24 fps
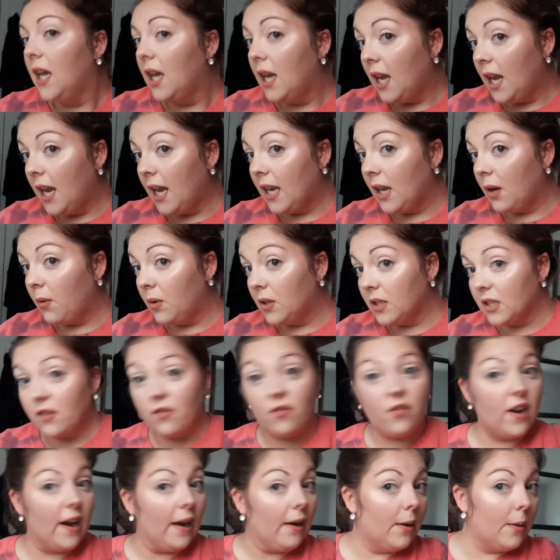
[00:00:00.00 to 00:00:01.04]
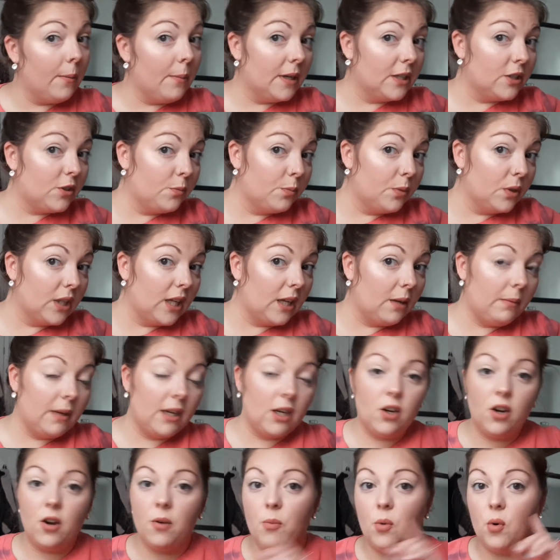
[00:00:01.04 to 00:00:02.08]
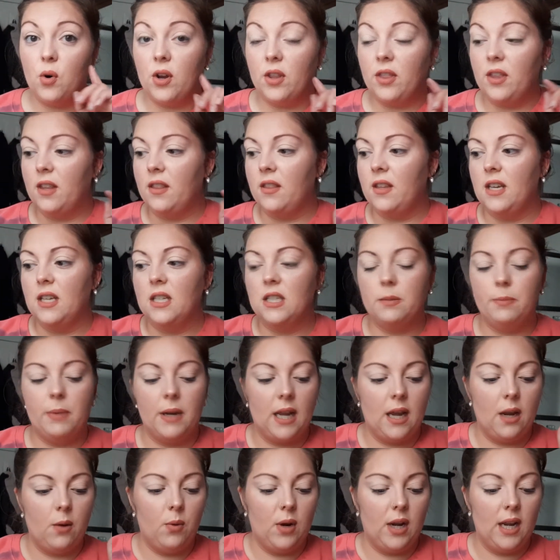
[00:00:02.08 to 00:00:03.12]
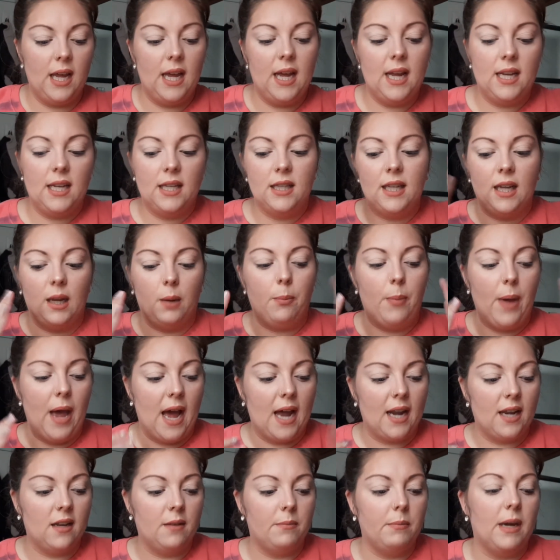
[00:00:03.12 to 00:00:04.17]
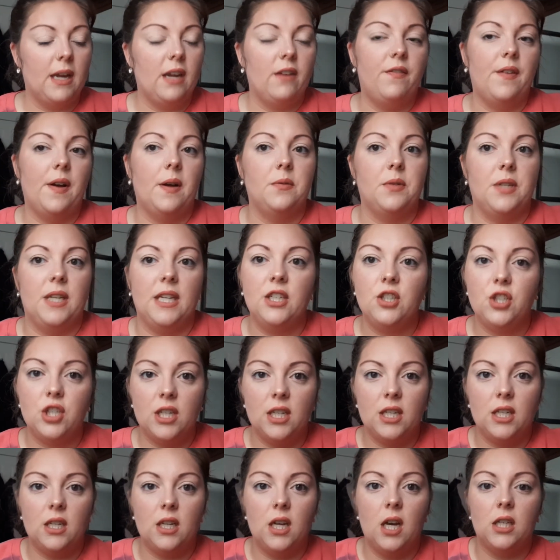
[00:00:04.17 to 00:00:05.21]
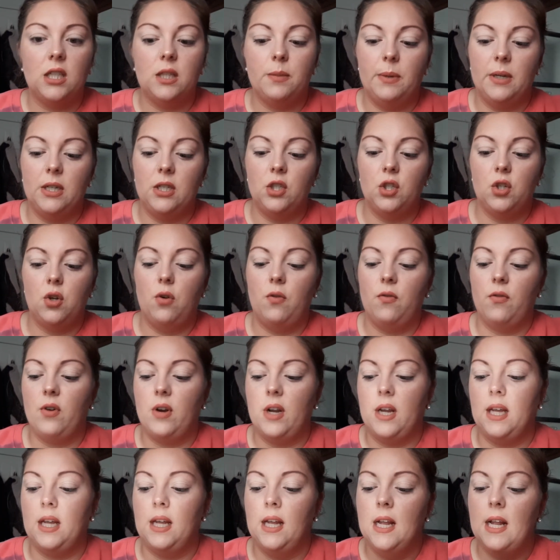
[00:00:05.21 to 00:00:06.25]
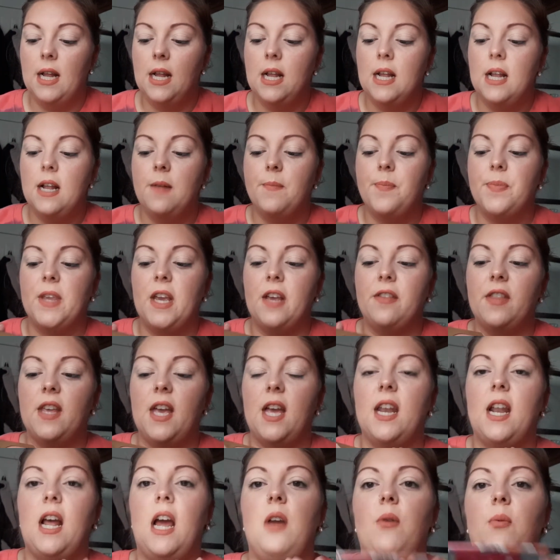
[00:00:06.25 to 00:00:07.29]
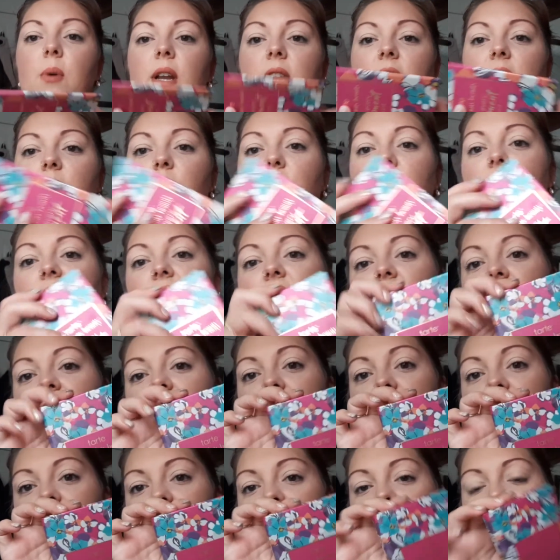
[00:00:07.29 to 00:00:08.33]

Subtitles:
and it was very much gleamier more than this, but I went ahead and like patted my foundation a sponge over it. And then I went in with this